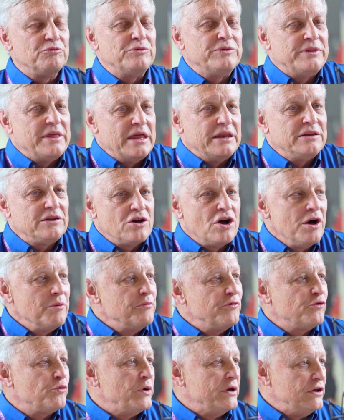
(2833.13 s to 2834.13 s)
That
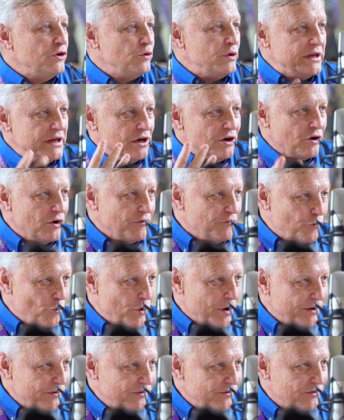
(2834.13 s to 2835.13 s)
comes when you hear a
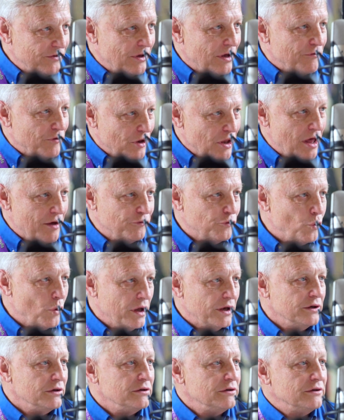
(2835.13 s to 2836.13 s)
voice of a loved
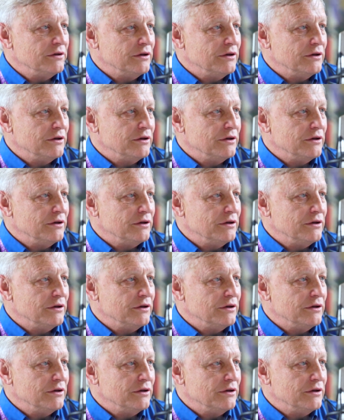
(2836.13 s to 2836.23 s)
one,